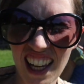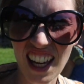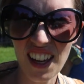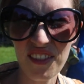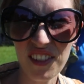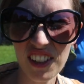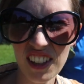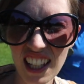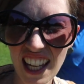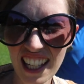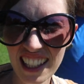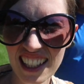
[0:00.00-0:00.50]

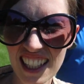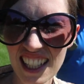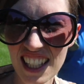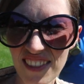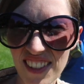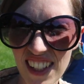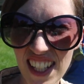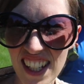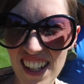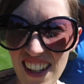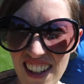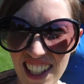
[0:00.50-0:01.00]
If you like
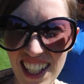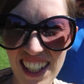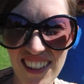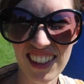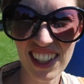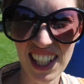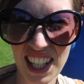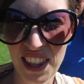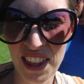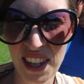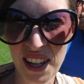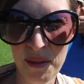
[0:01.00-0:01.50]
this video,
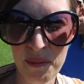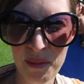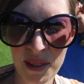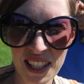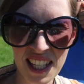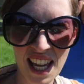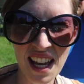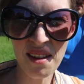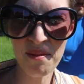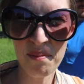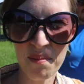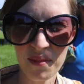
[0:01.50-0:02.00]
give it a
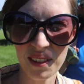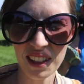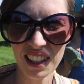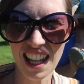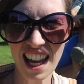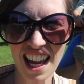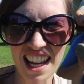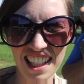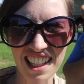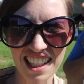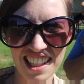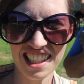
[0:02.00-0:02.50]
thumbs up
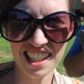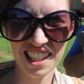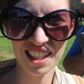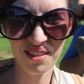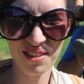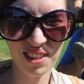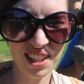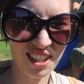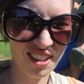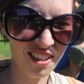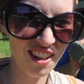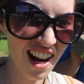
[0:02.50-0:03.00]
like and
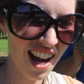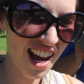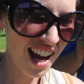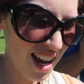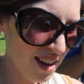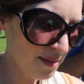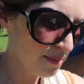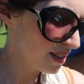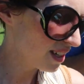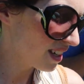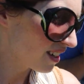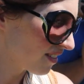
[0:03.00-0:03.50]

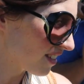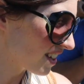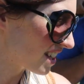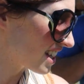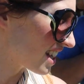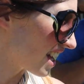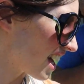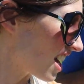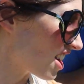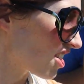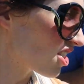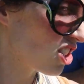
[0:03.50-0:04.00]
subscribe. Give
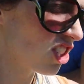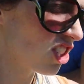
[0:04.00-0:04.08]
us a